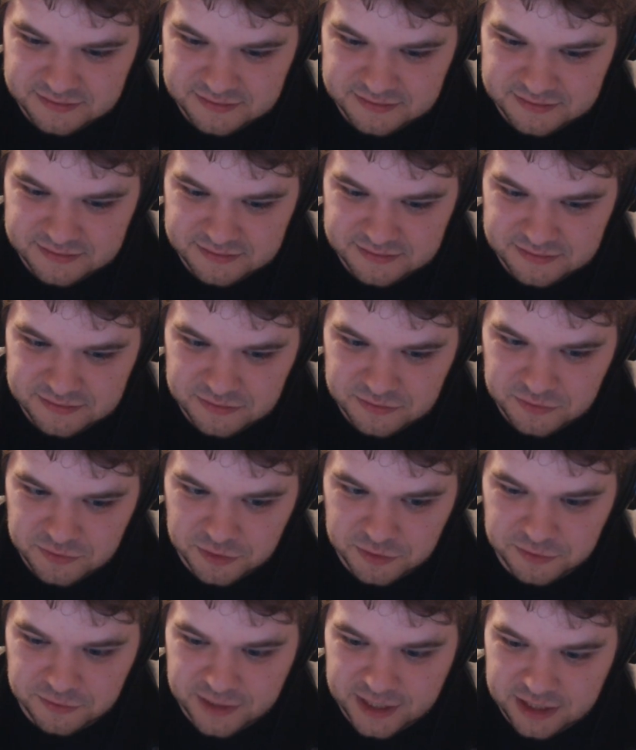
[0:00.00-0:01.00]
For
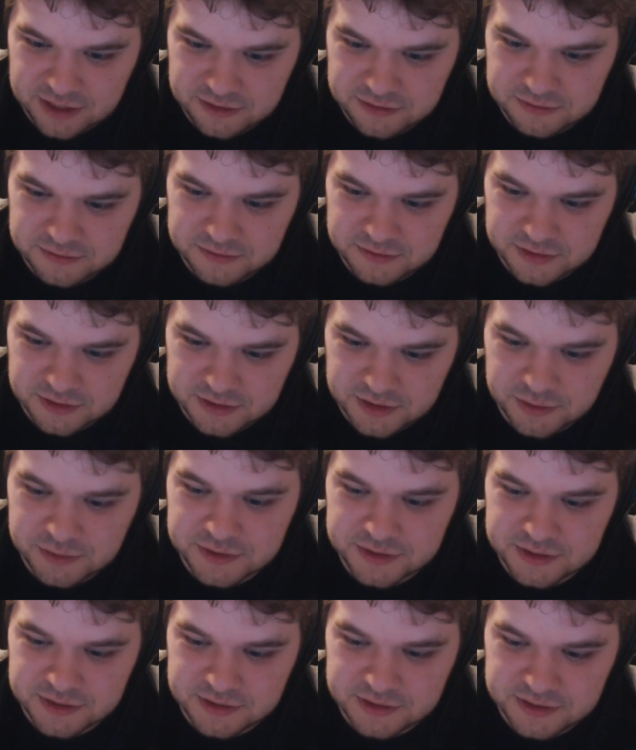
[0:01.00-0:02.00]
Valve? That was the
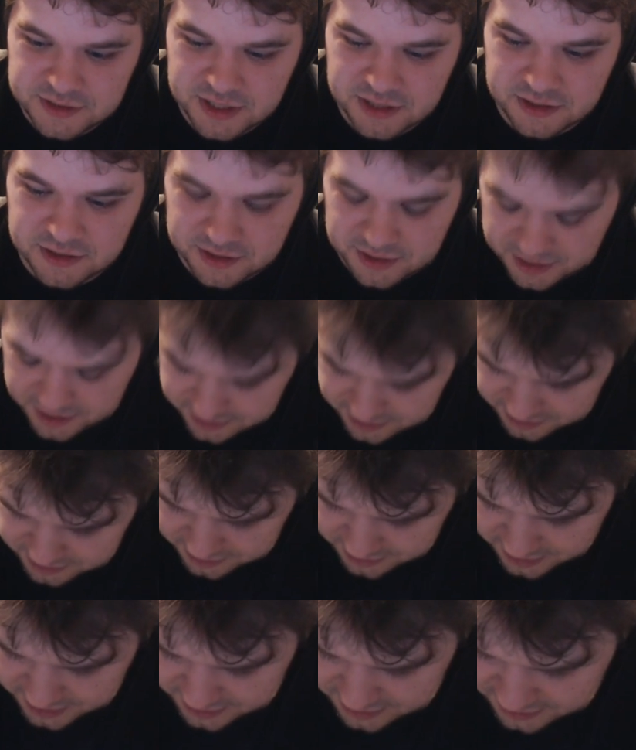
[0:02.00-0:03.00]
second character, I
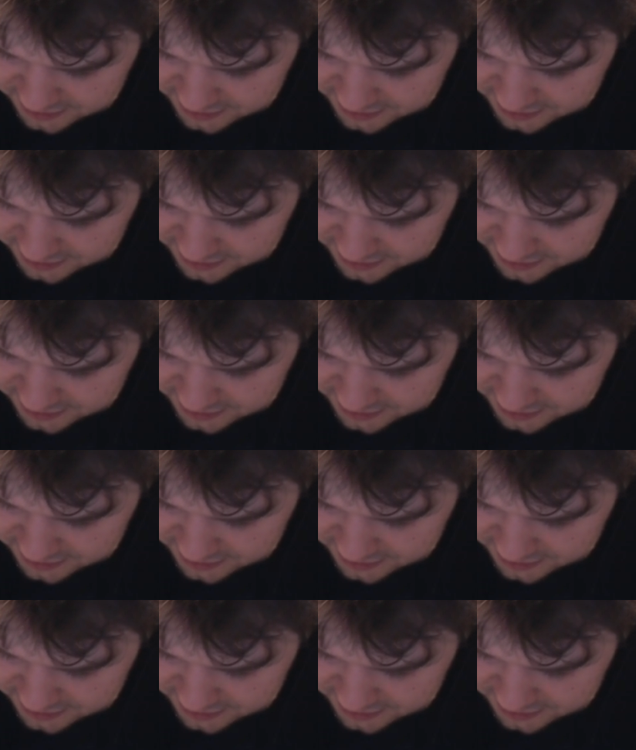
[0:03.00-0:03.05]
think.